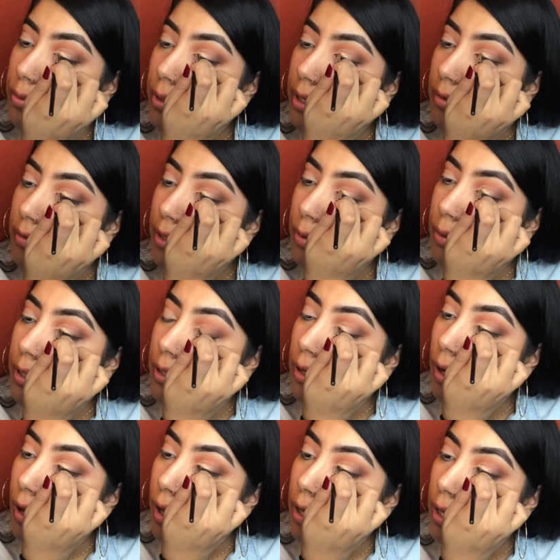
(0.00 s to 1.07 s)
whatever you want to
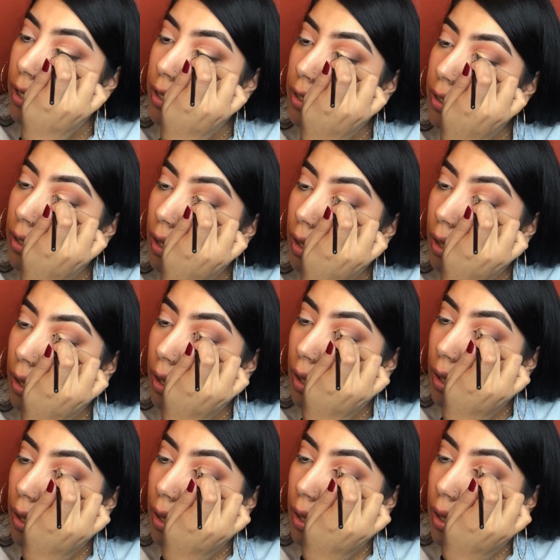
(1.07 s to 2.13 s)
call it.
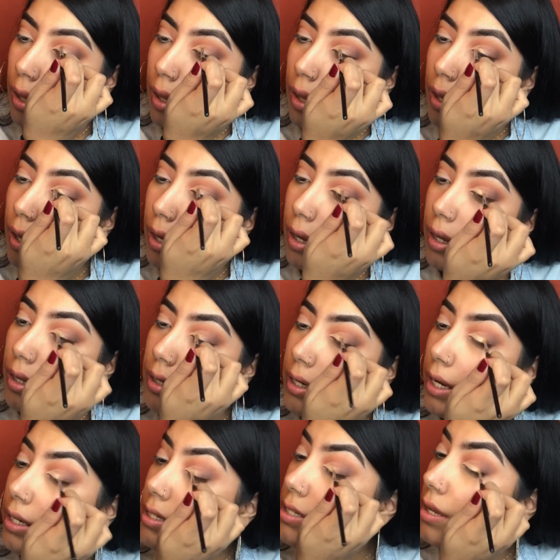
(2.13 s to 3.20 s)
And
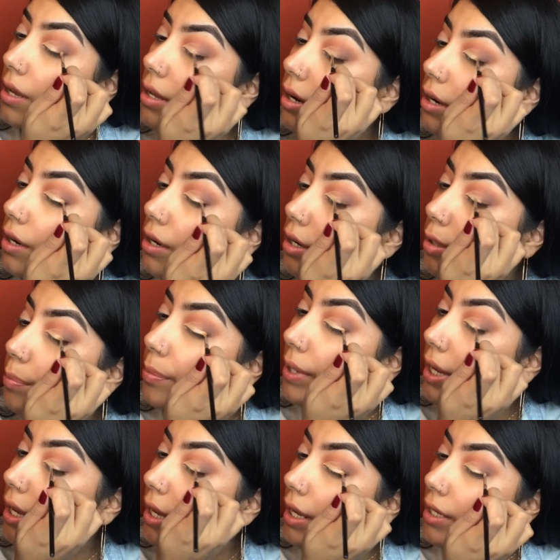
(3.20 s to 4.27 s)
I saw it on her
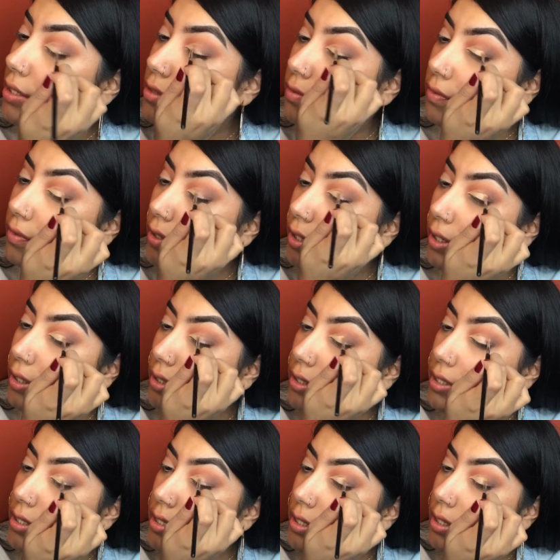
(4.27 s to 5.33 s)
page
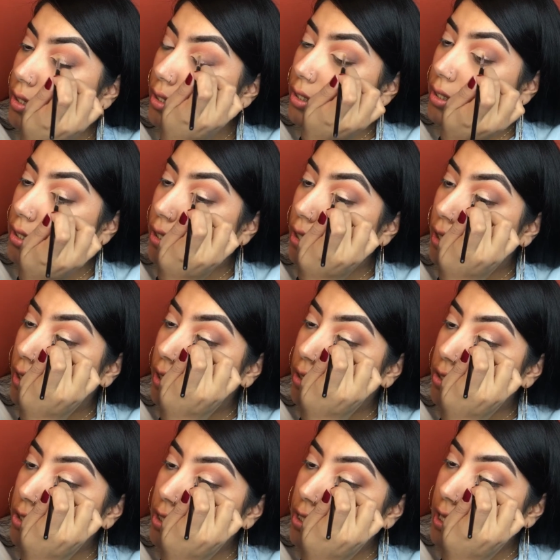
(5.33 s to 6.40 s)
first,
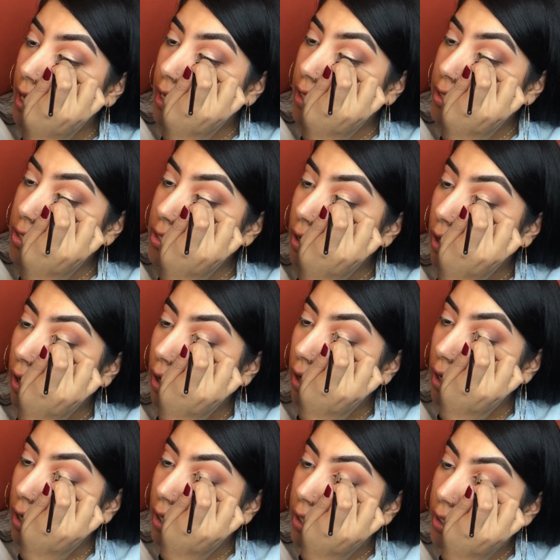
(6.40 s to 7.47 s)
and she's like,
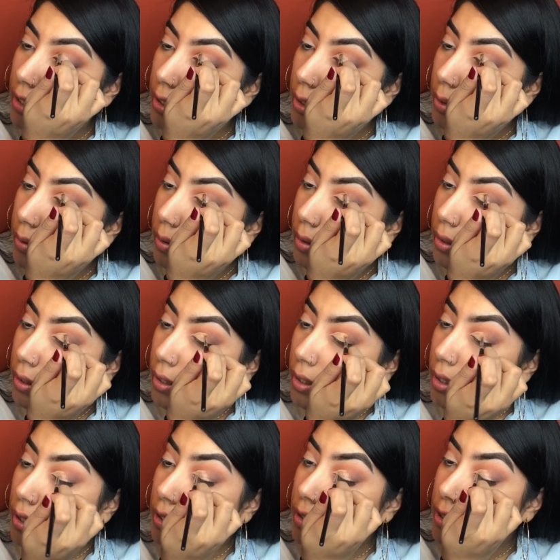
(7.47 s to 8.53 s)
Tarte, you know,
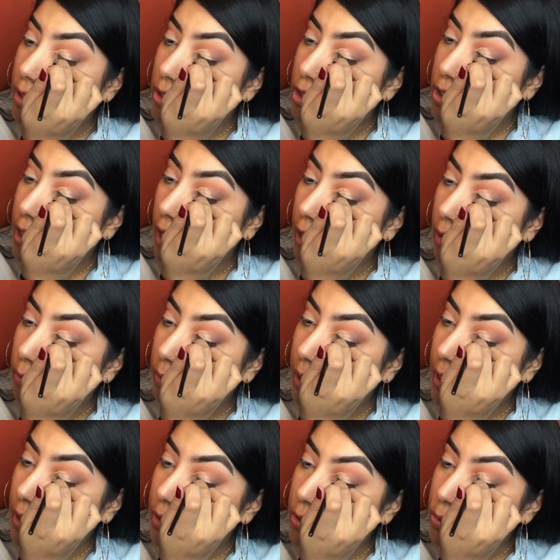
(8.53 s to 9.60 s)
the shade
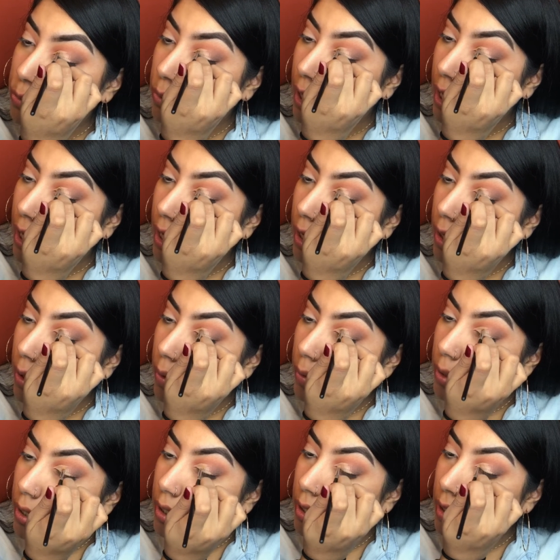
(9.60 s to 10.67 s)
range,
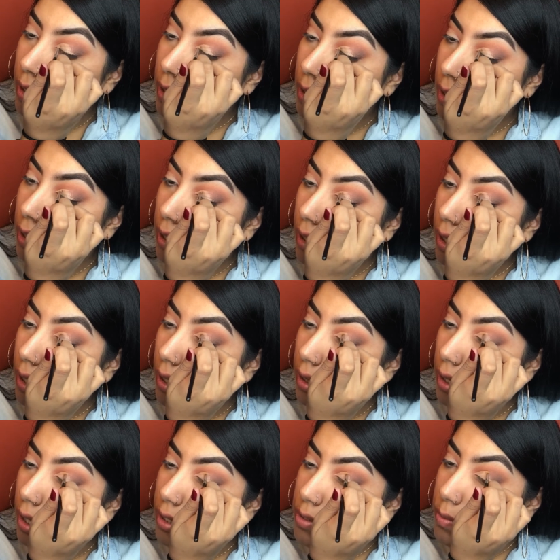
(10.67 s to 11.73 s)
wow. And
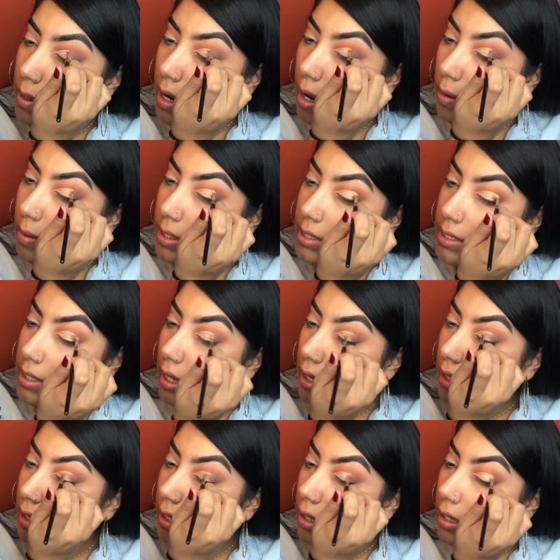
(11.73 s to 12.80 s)
that's when I was
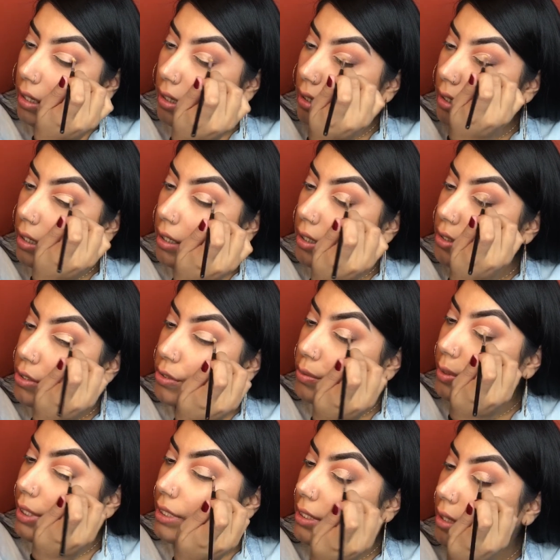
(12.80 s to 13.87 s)
like
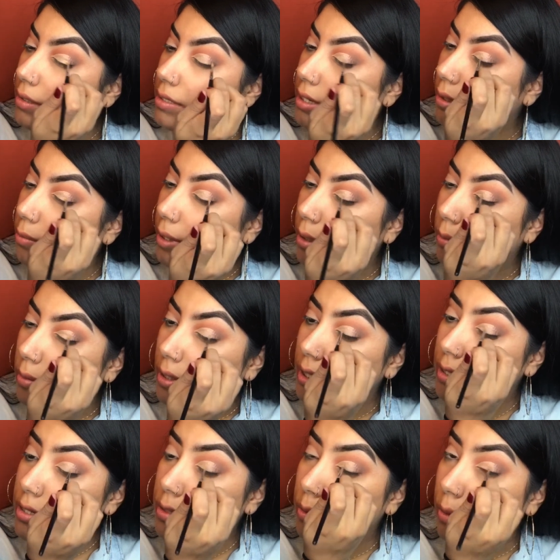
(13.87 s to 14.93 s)
intrigued. I was like, wait,
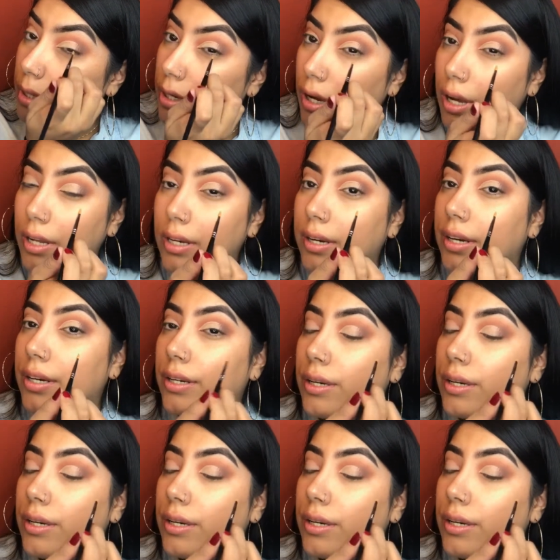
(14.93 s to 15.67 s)
what's going on here, you